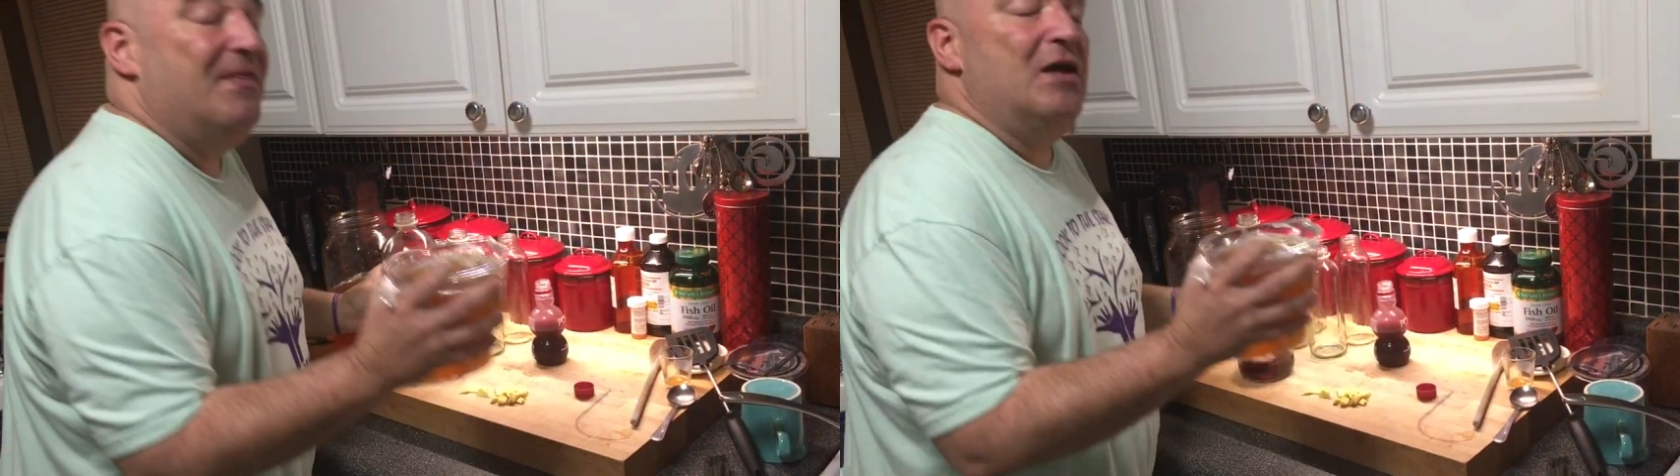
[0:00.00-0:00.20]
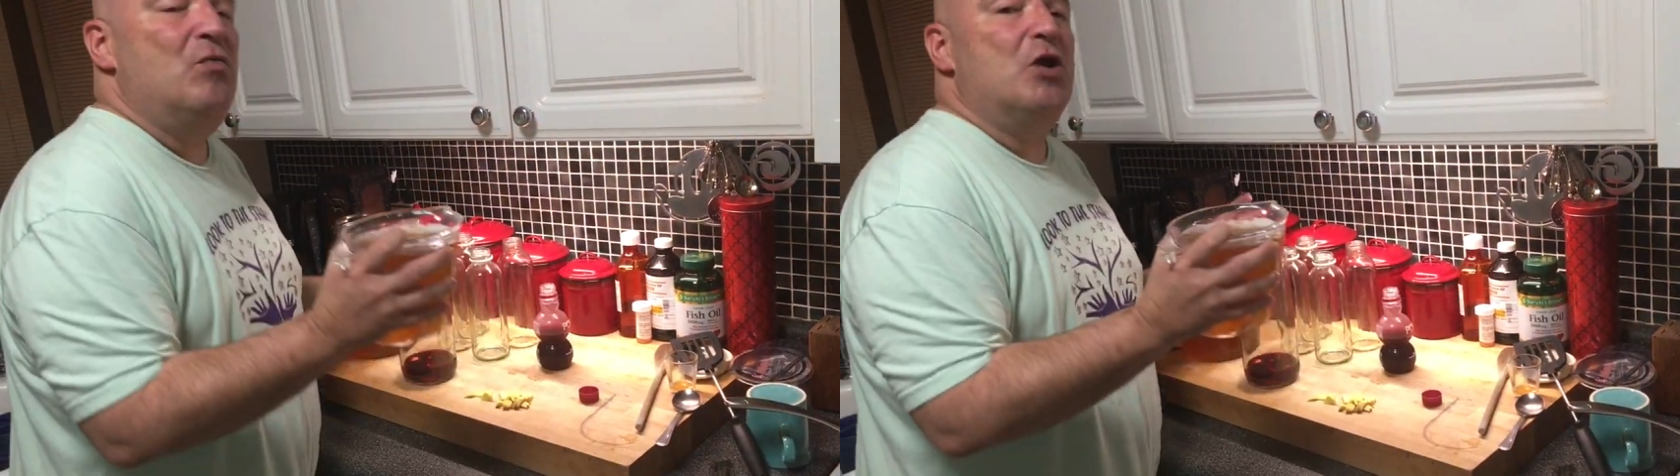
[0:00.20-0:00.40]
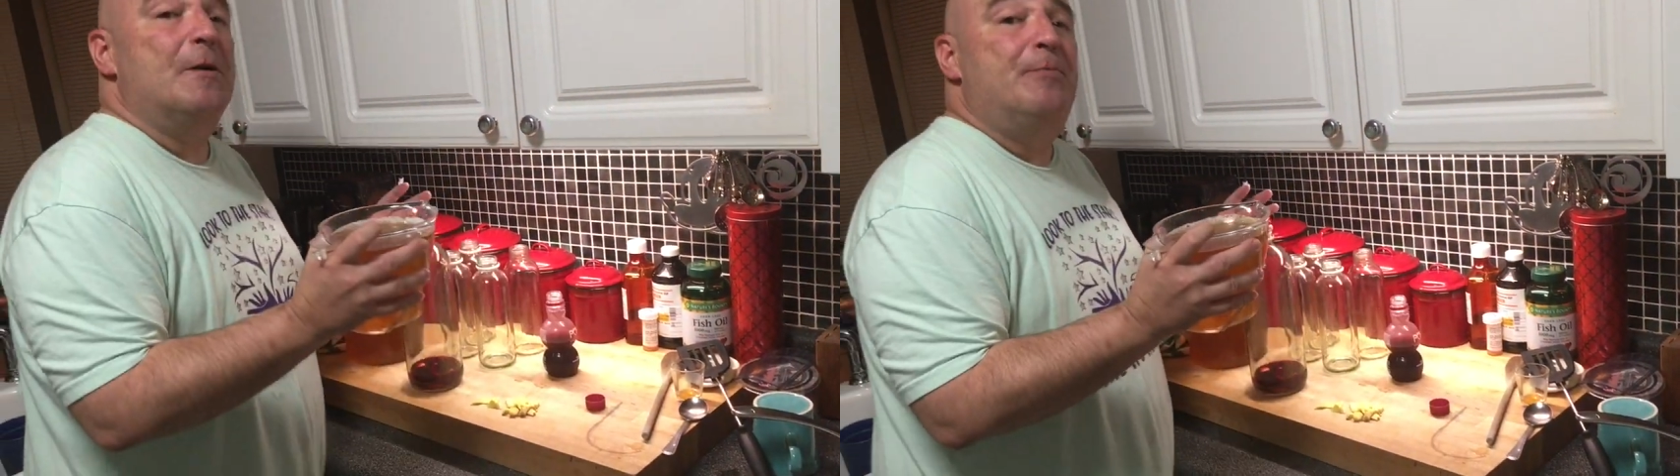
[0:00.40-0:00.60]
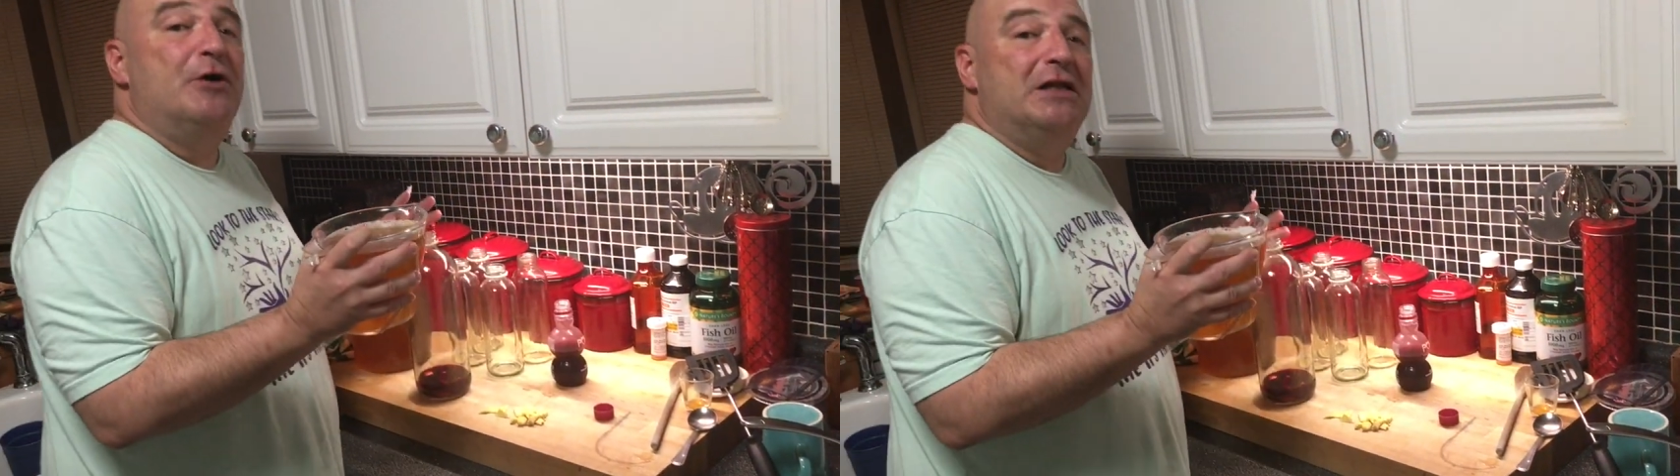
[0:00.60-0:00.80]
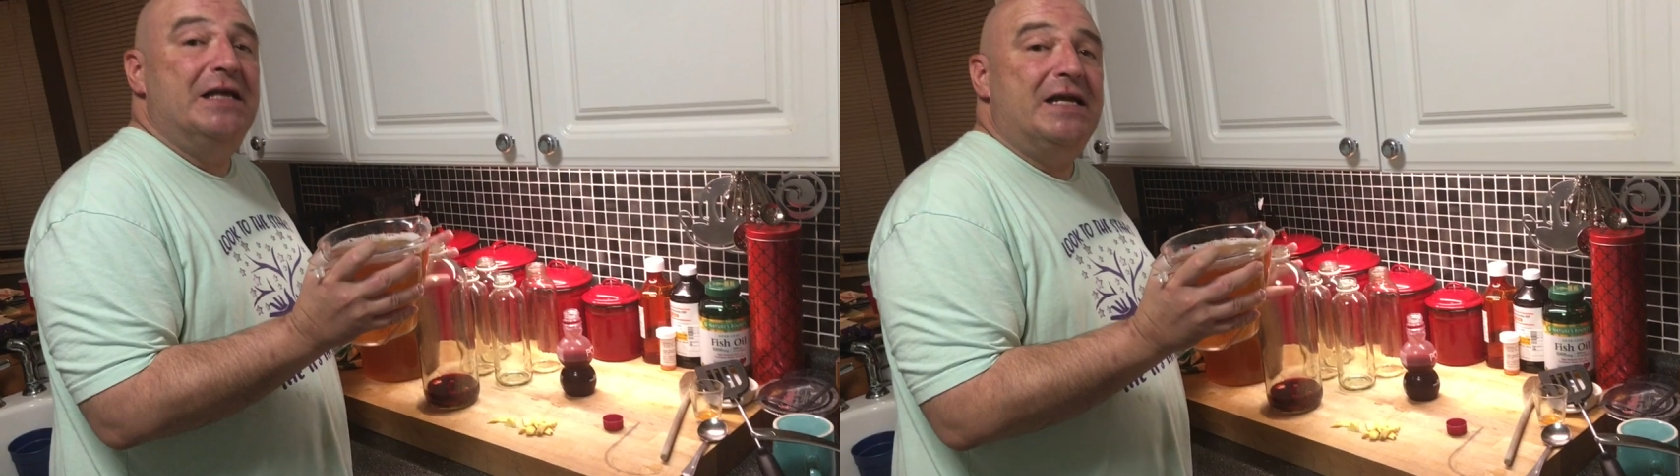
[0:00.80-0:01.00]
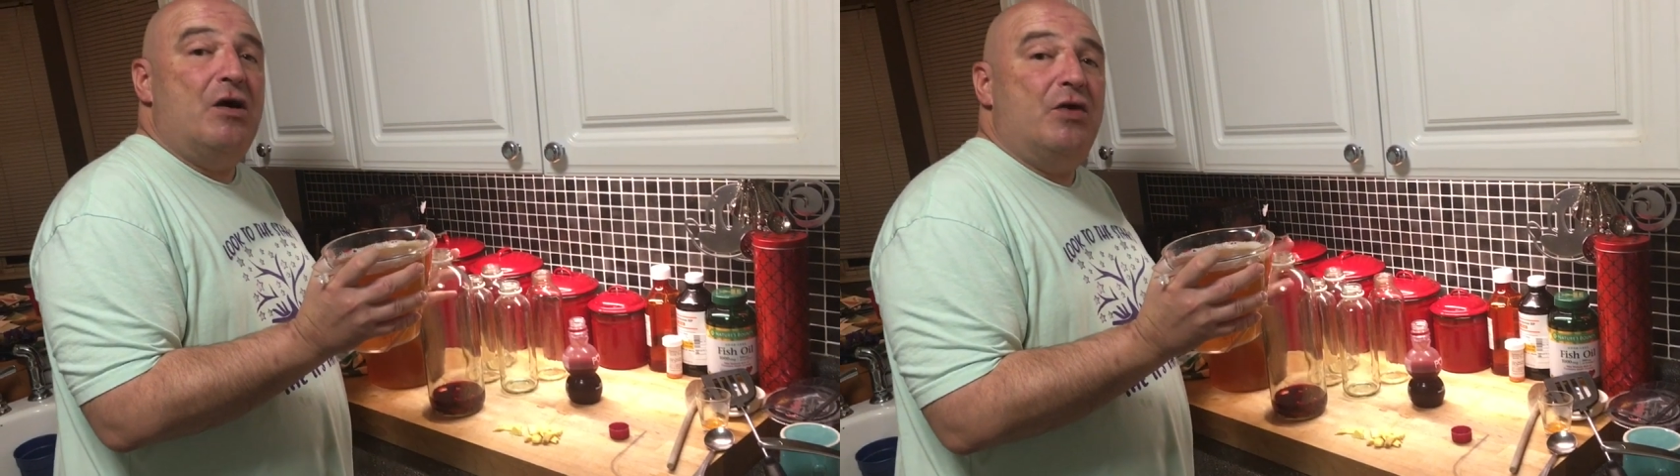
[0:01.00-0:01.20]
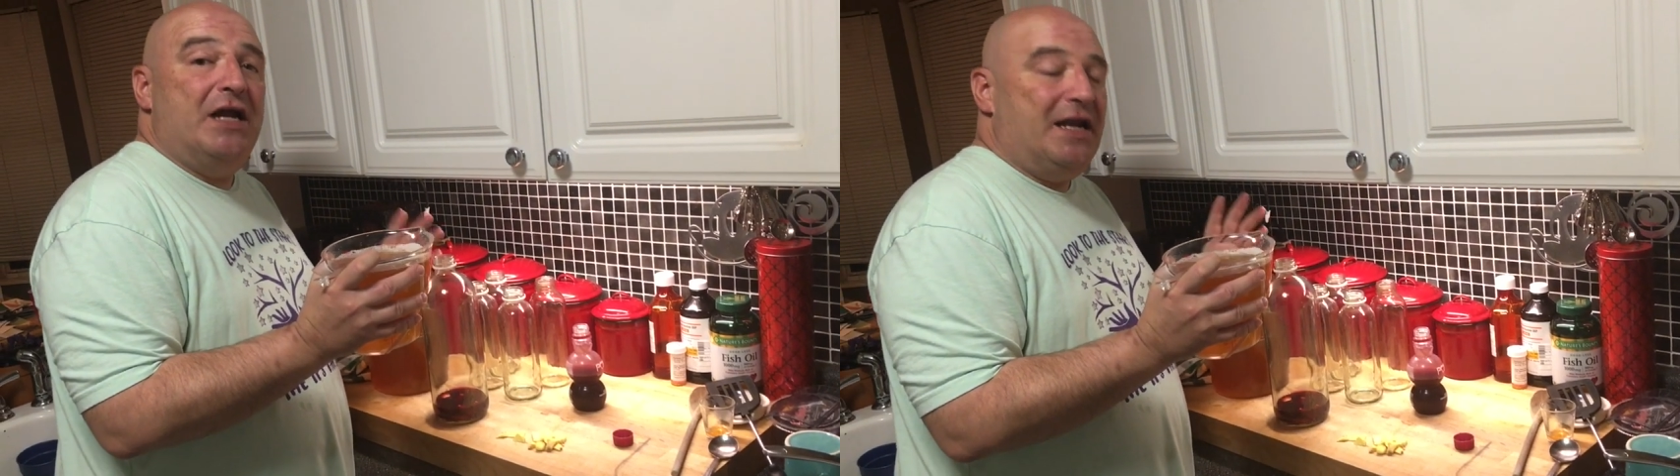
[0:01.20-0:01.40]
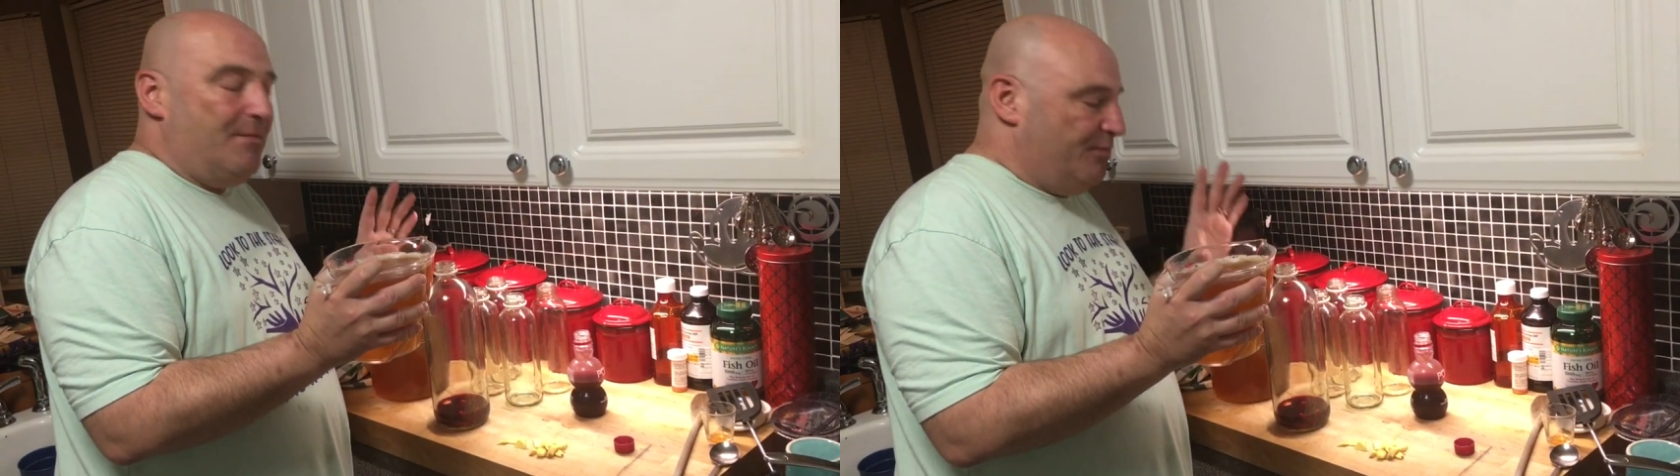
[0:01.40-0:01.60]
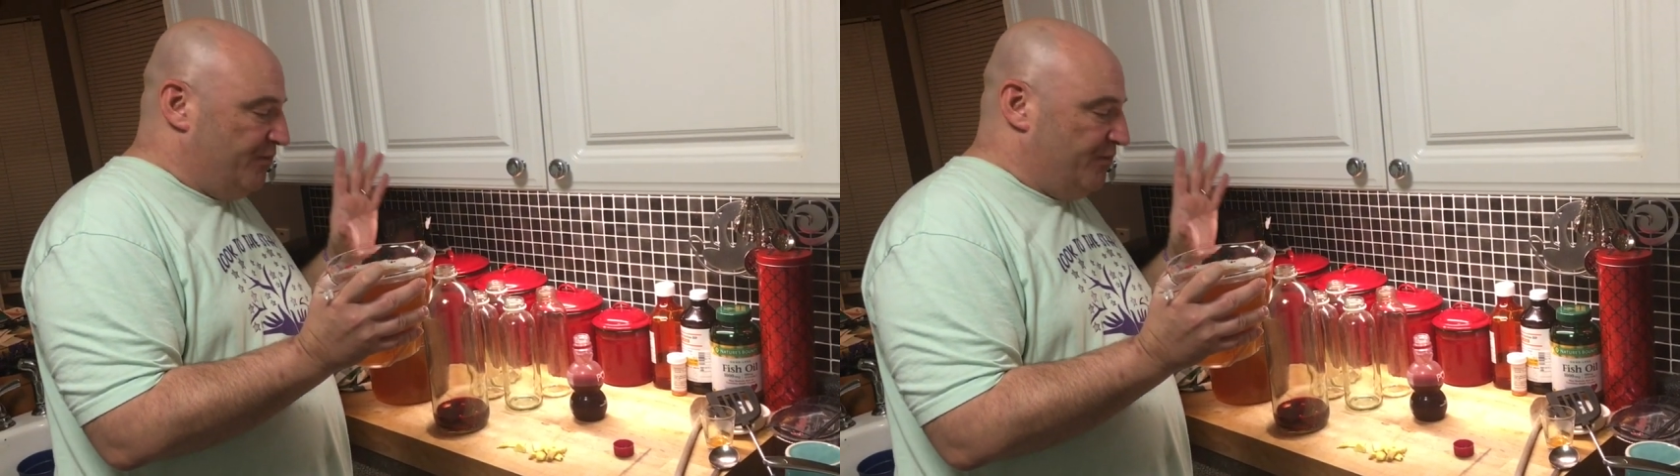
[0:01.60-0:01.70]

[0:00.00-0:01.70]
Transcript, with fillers: then we're going to put a lid on it